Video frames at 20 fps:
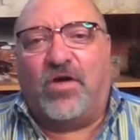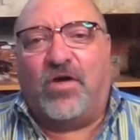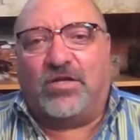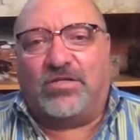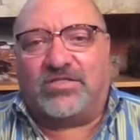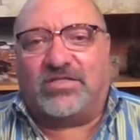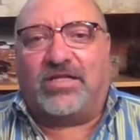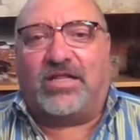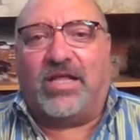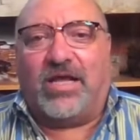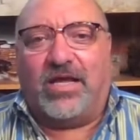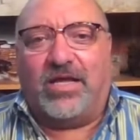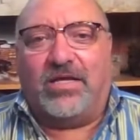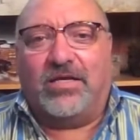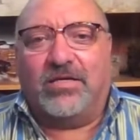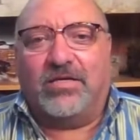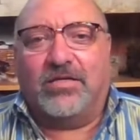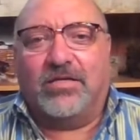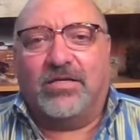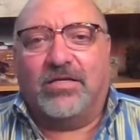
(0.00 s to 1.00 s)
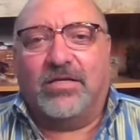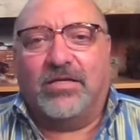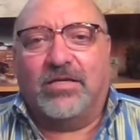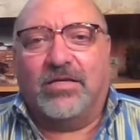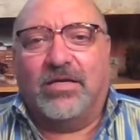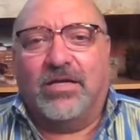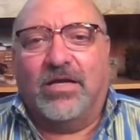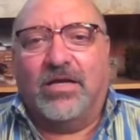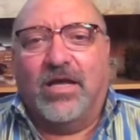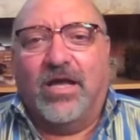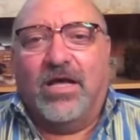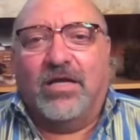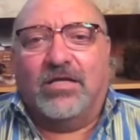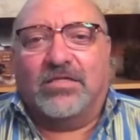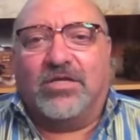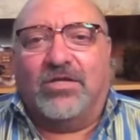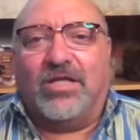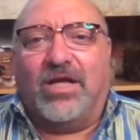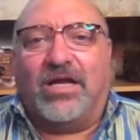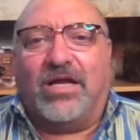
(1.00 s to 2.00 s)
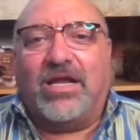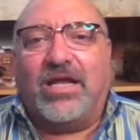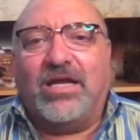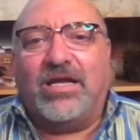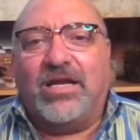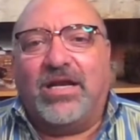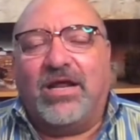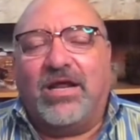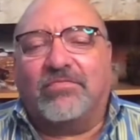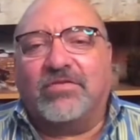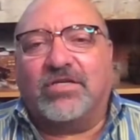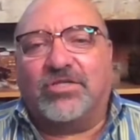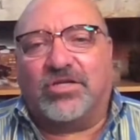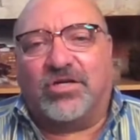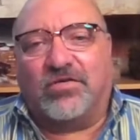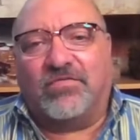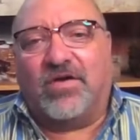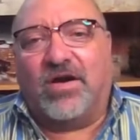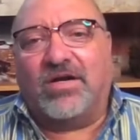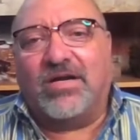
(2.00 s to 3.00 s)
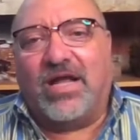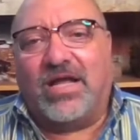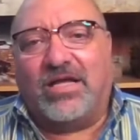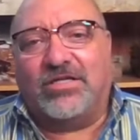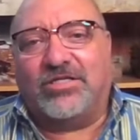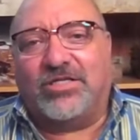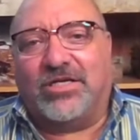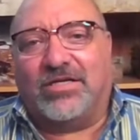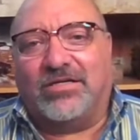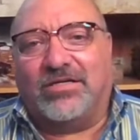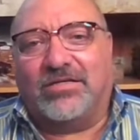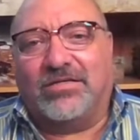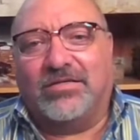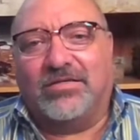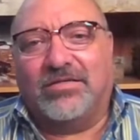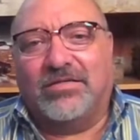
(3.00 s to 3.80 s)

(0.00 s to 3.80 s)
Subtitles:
falsely, so that he didn't have to serve our nation.